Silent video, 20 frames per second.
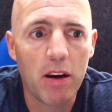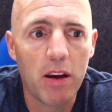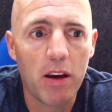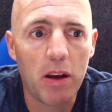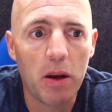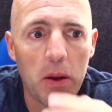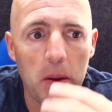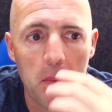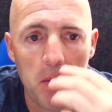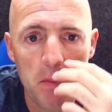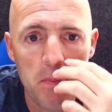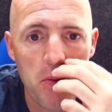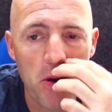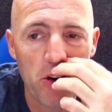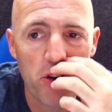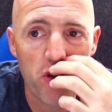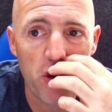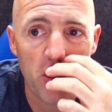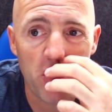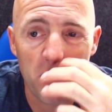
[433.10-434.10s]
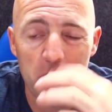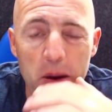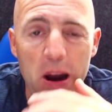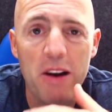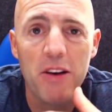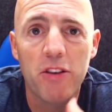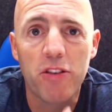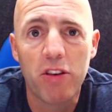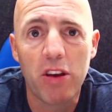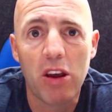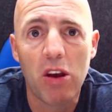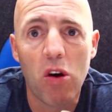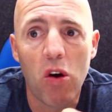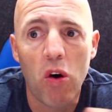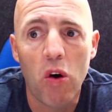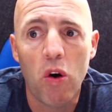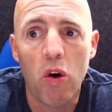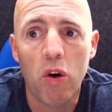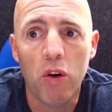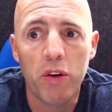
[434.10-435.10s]
bit of transparency
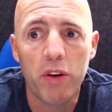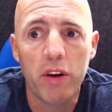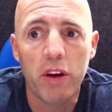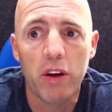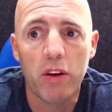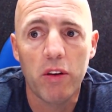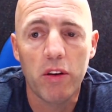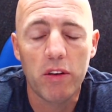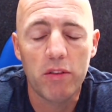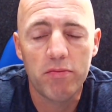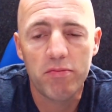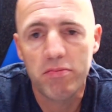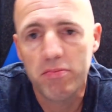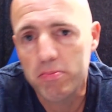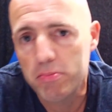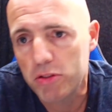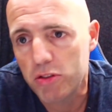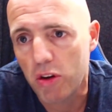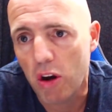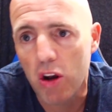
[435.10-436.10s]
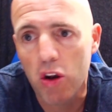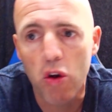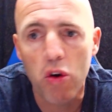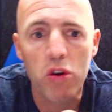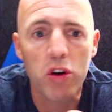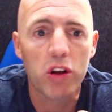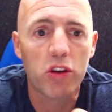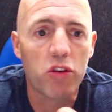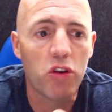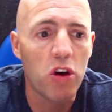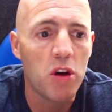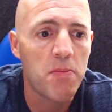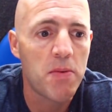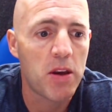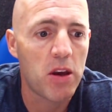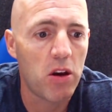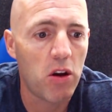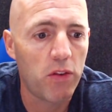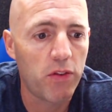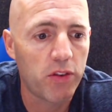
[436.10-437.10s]
on, sort of longer term
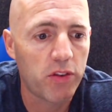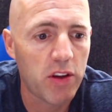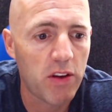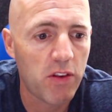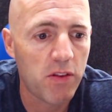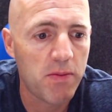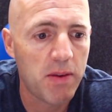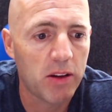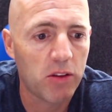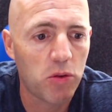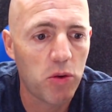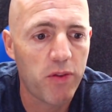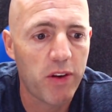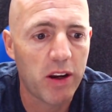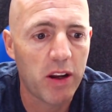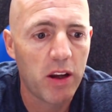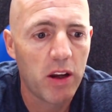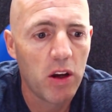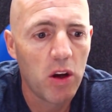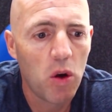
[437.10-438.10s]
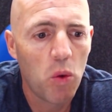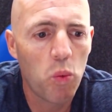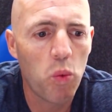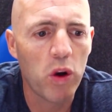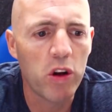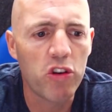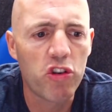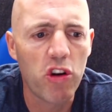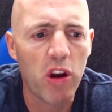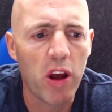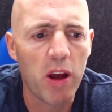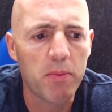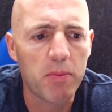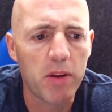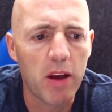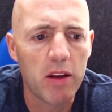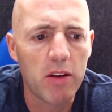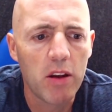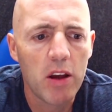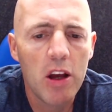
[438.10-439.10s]
here over several months. We've had a 1 July
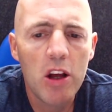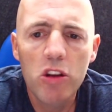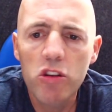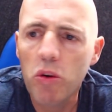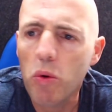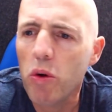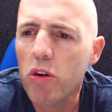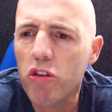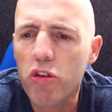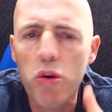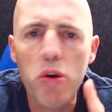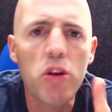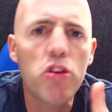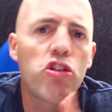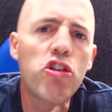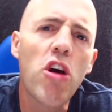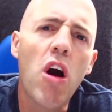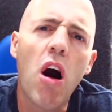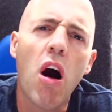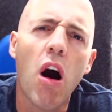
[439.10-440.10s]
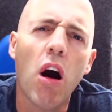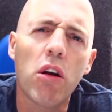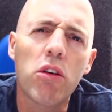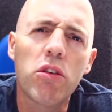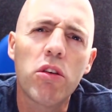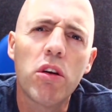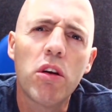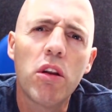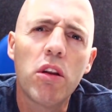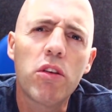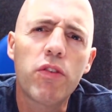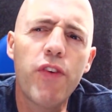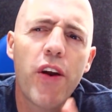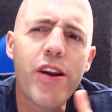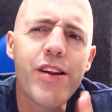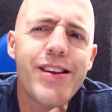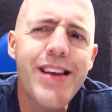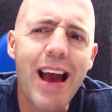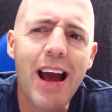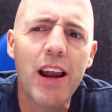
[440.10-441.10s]
update. So I want to show you a chart. It's
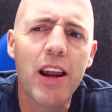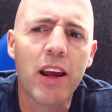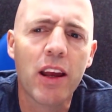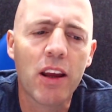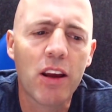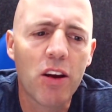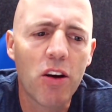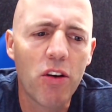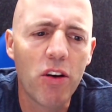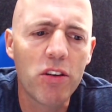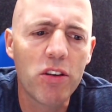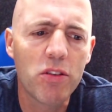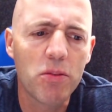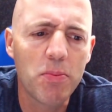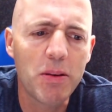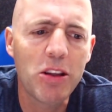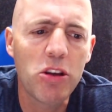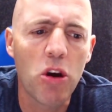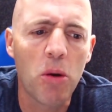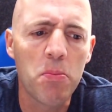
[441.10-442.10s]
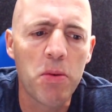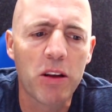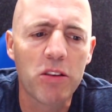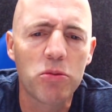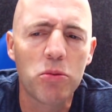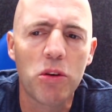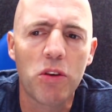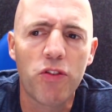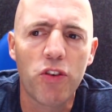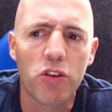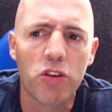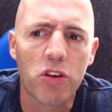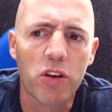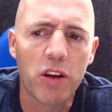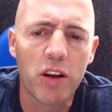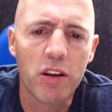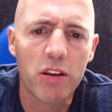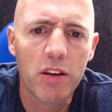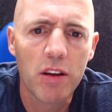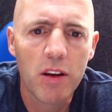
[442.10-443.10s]
very telling. All right, it's a bit complex when you first look
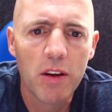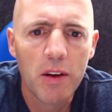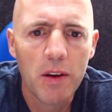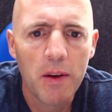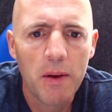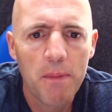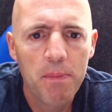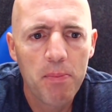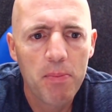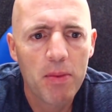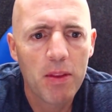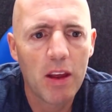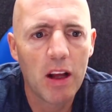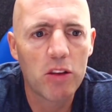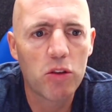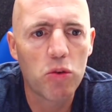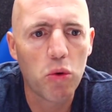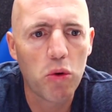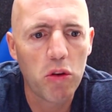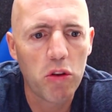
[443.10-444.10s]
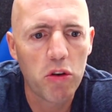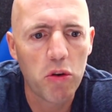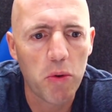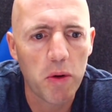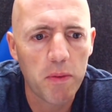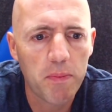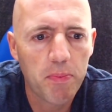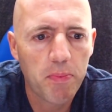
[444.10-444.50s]
at it. I'll talk you through it.